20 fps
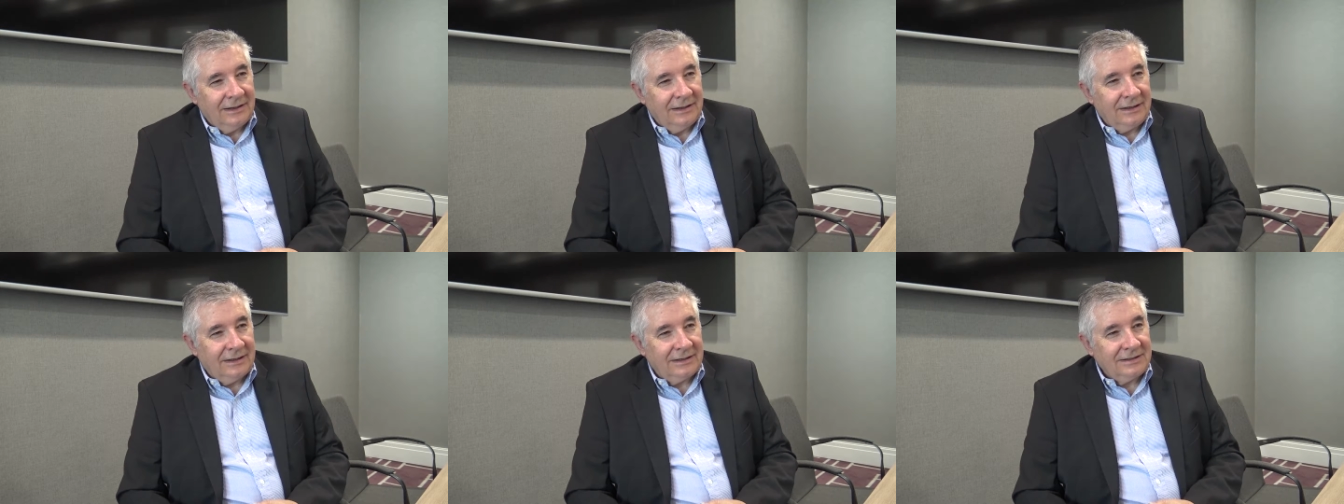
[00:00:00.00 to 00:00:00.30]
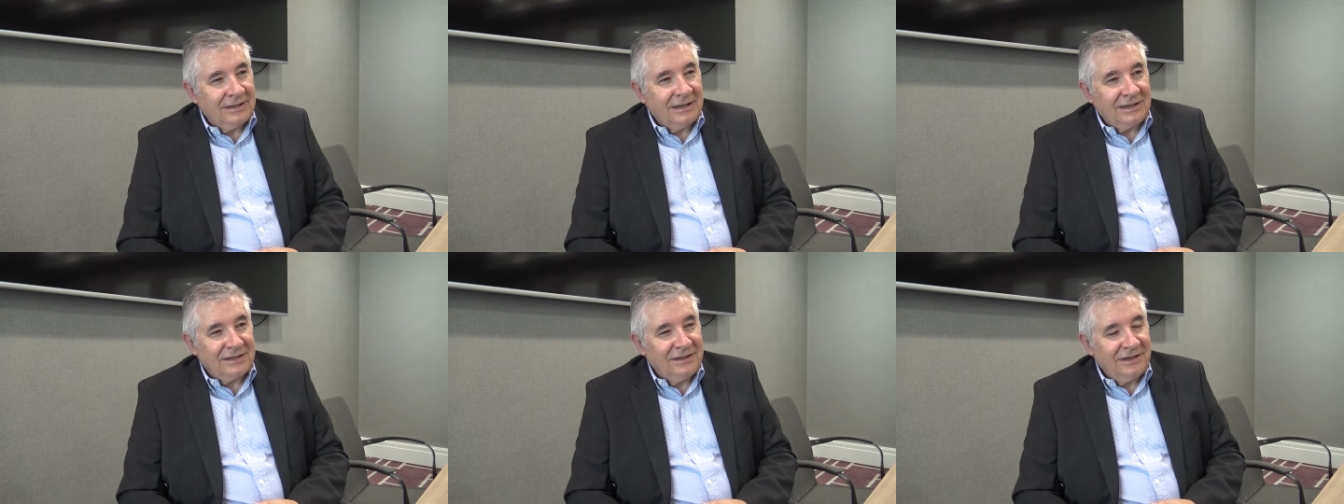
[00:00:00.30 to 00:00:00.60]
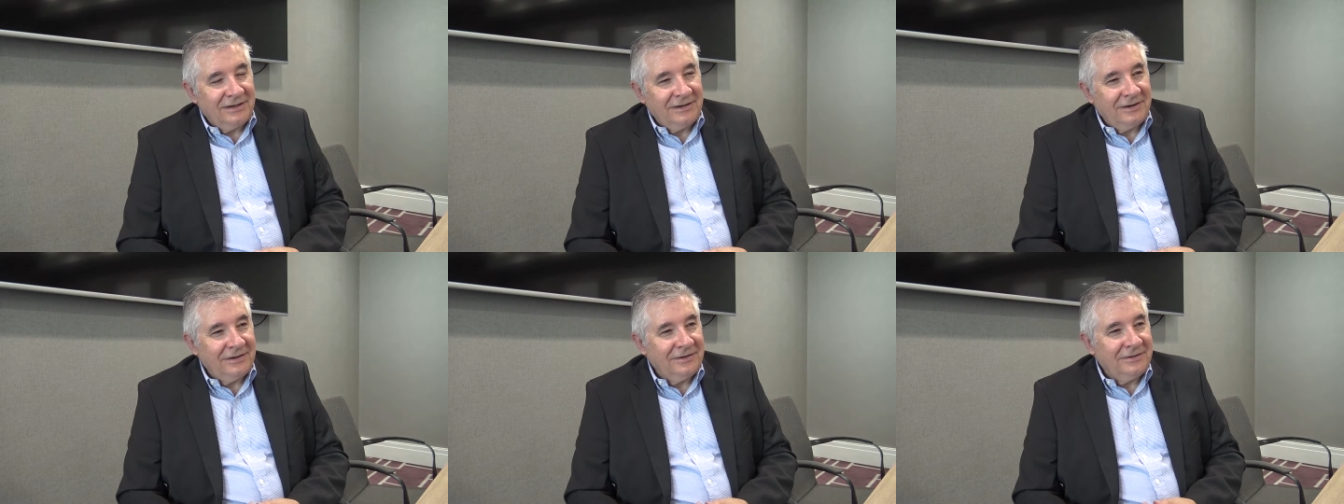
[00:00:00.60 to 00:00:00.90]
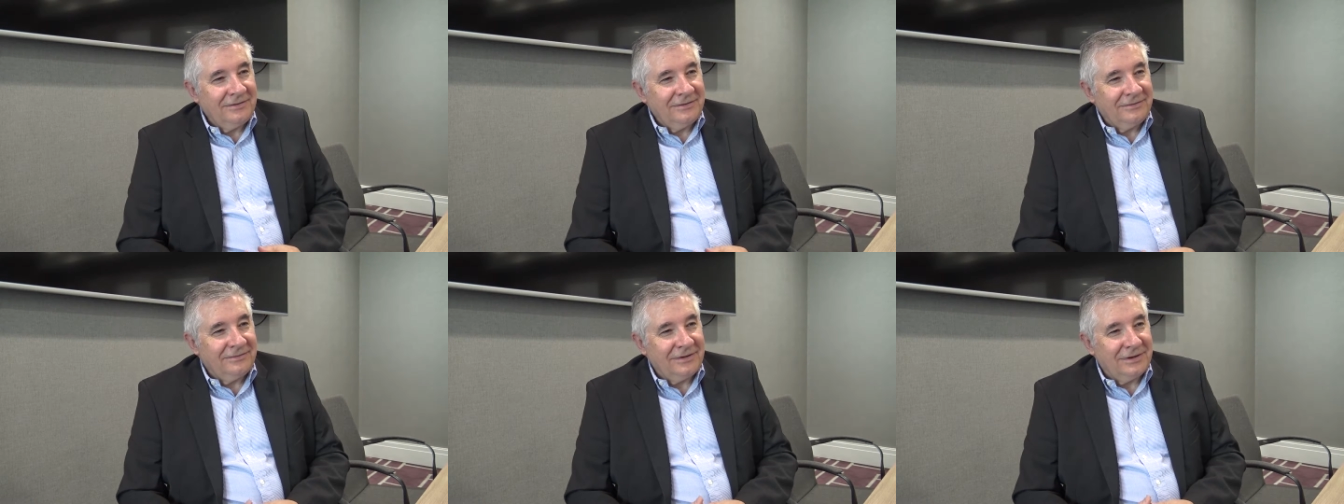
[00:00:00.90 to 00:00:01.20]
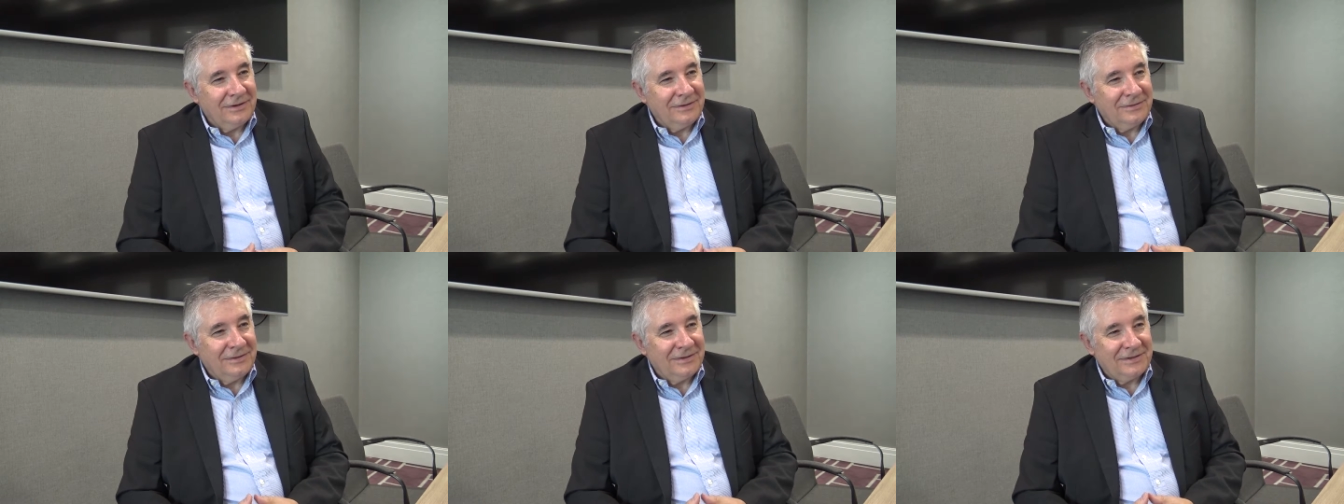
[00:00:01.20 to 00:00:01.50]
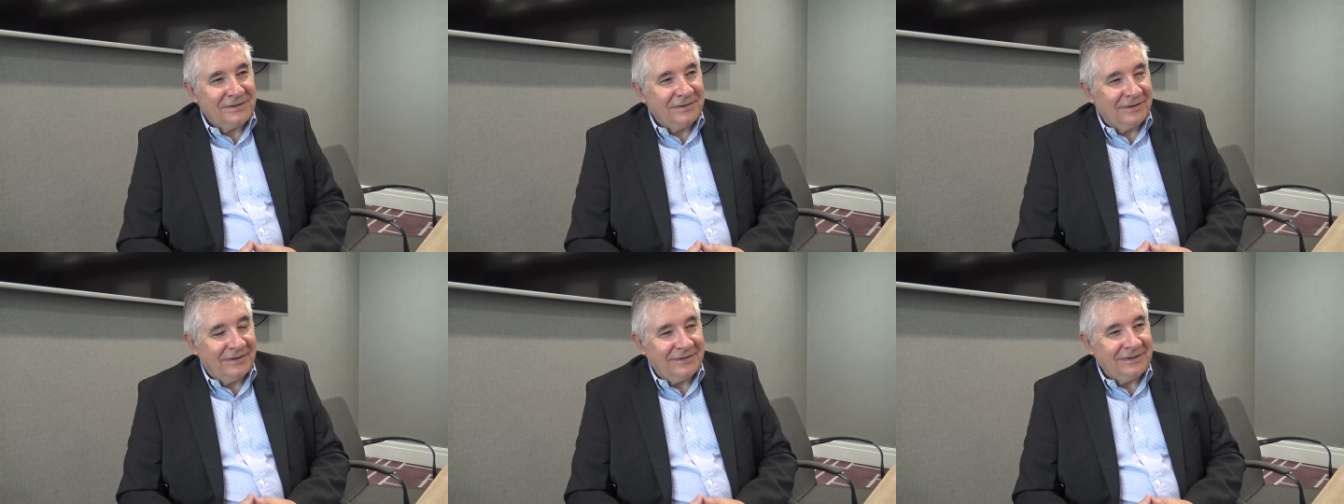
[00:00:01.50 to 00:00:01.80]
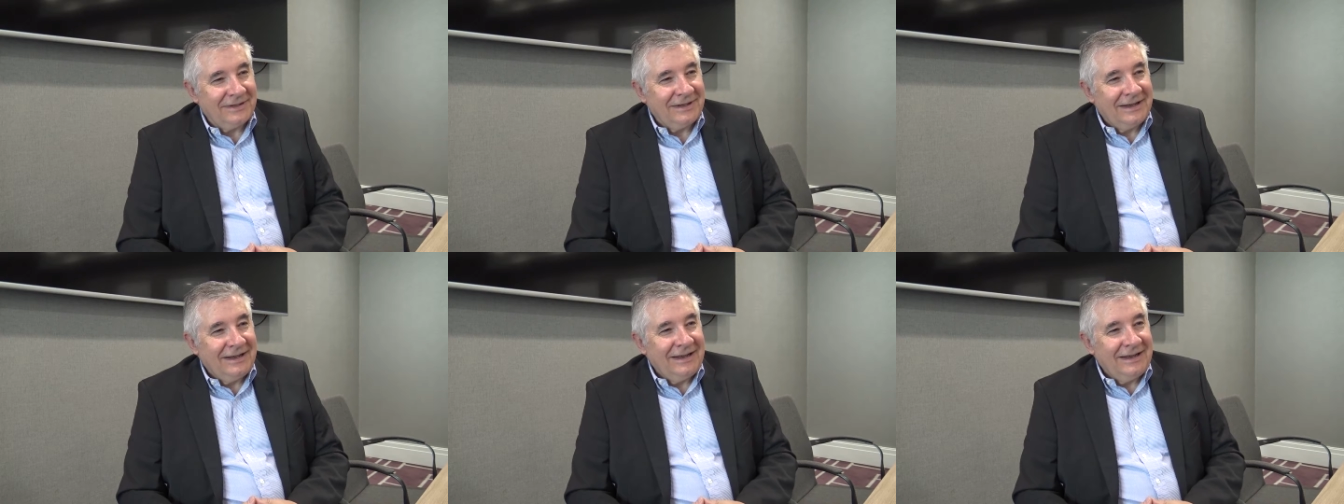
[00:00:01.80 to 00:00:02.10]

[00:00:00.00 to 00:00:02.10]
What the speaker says: It has actually no role whatsoever.